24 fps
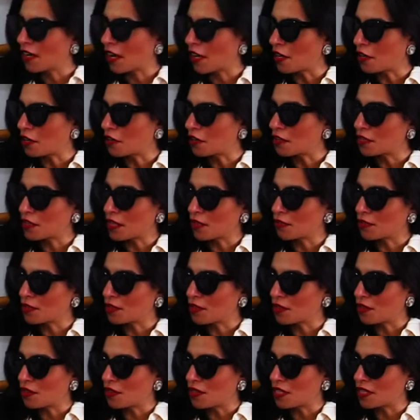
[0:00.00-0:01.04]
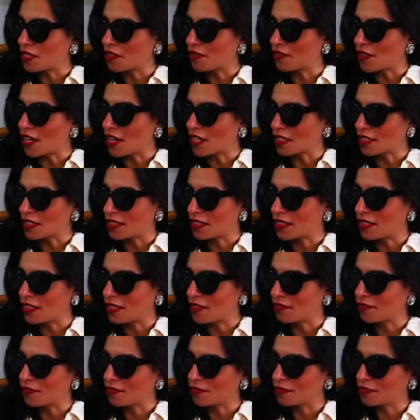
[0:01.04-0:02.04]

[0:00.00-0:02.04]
I heard some stories, Foxy.